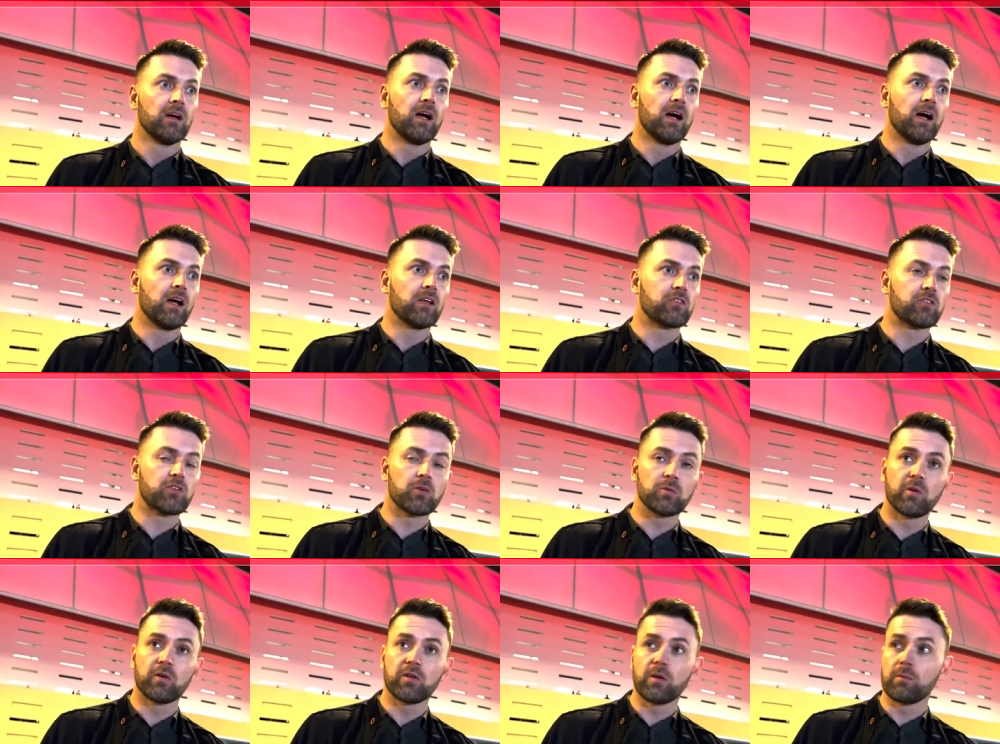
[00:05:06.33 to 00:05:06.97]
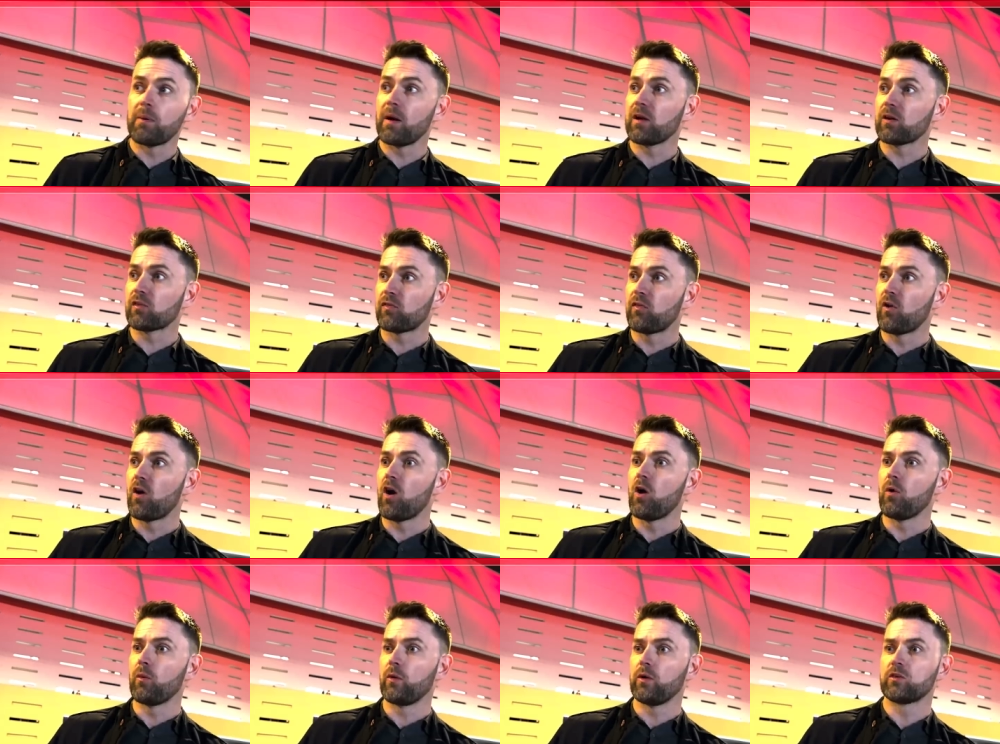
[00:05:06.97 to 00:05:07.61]
and some of the best
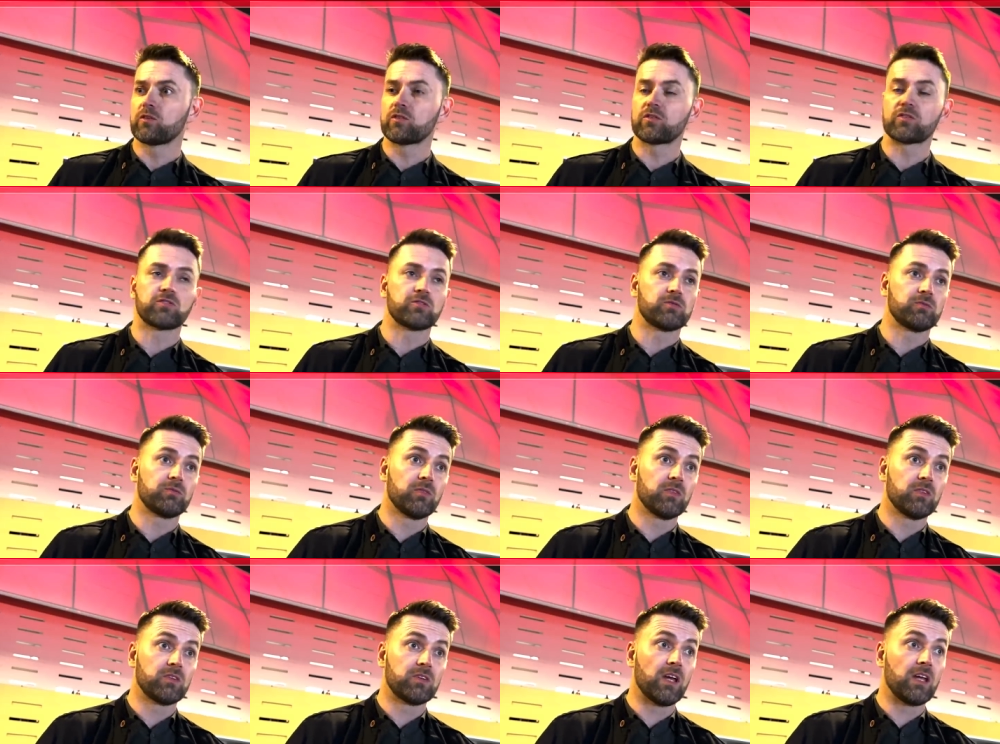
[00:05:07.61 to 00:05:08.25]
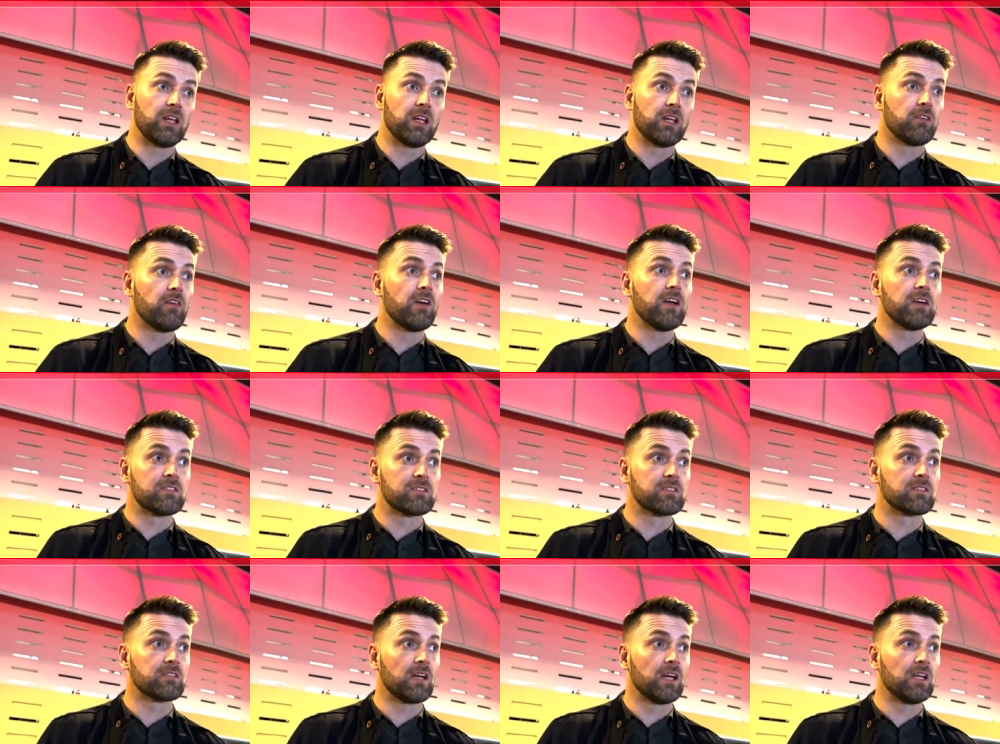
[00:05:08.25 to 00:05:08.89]
forwards that there
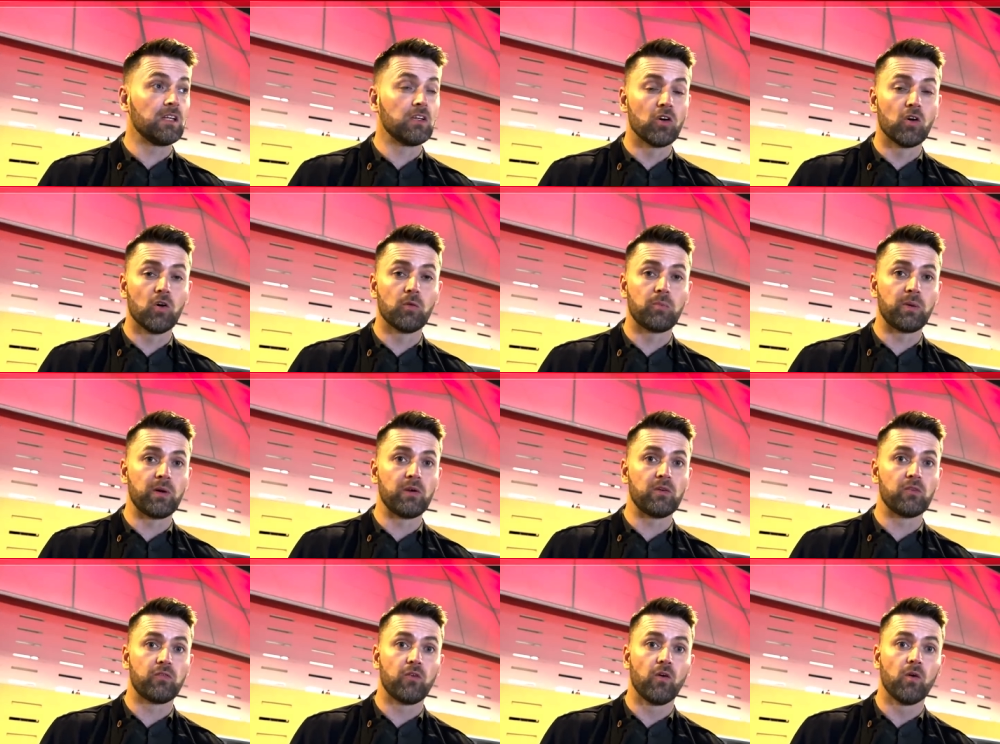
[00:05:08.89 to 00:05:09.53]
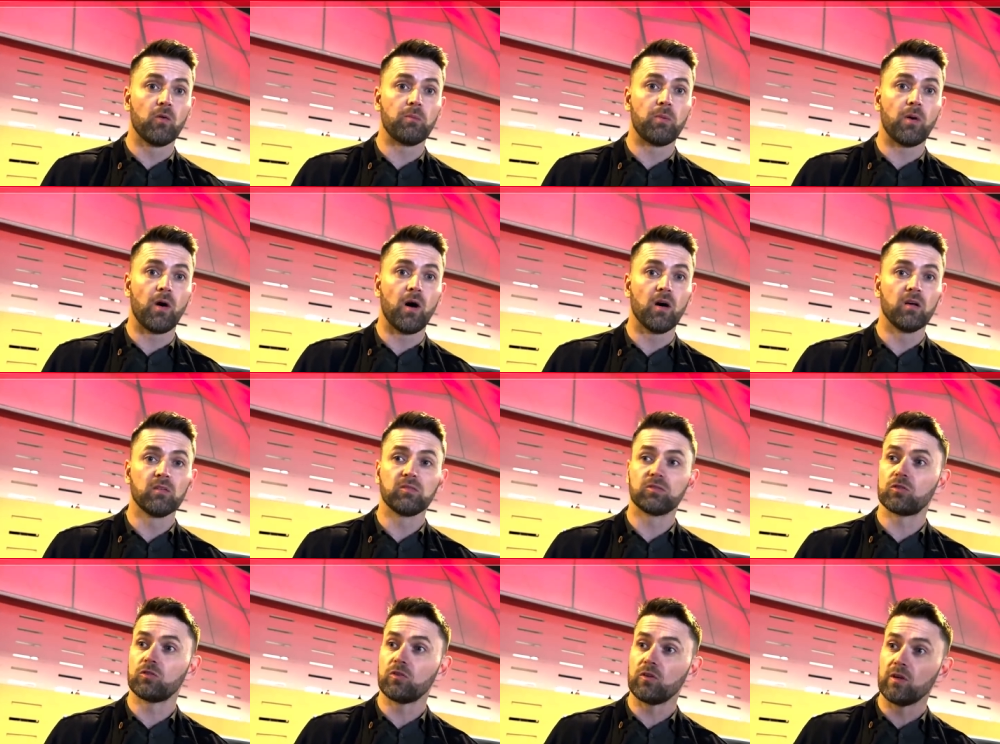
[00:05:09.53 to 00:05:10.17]
is in European
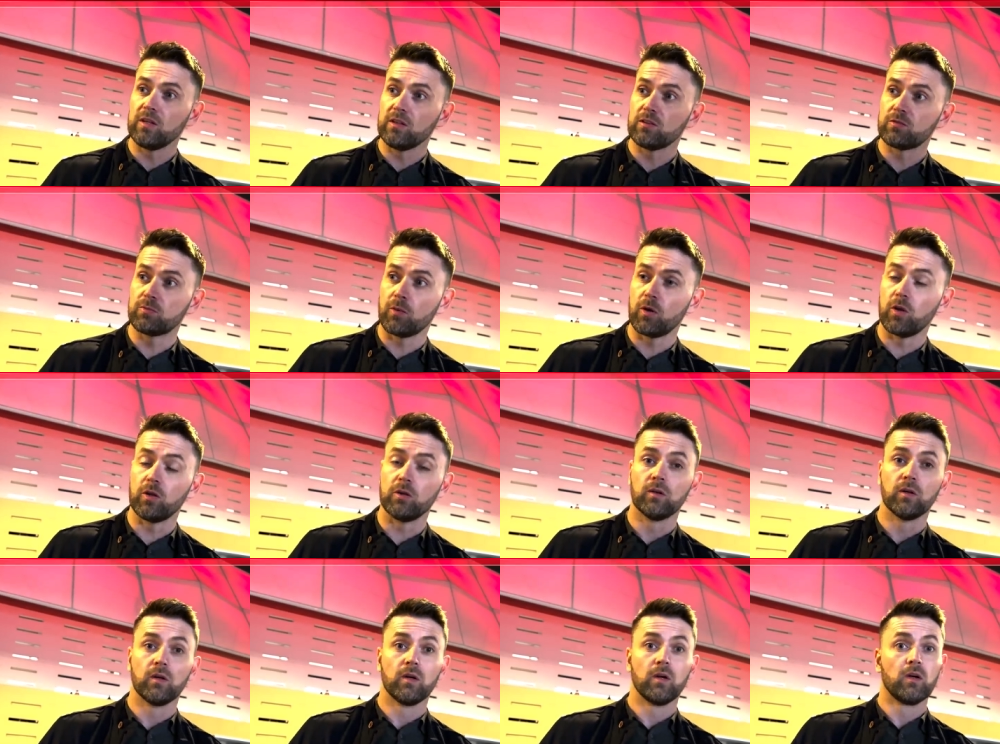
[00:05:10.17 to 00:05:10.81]
football. Griezmann,